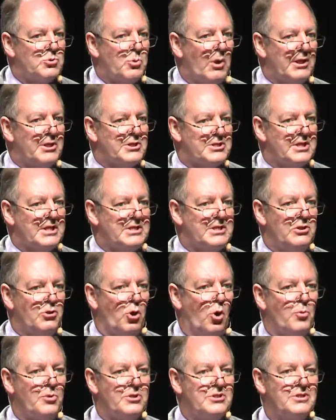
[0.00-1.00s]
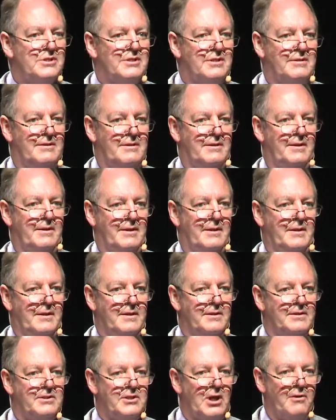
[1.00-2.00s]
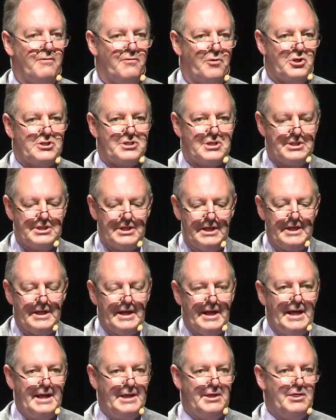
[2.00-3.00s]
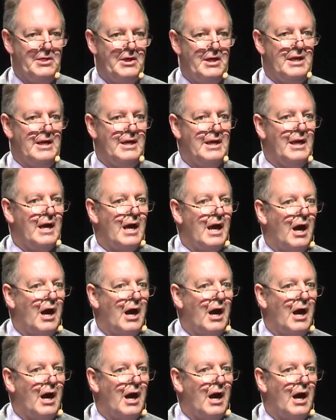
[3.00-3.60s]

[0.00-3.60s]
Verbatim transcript: as well as this enormous diversity in the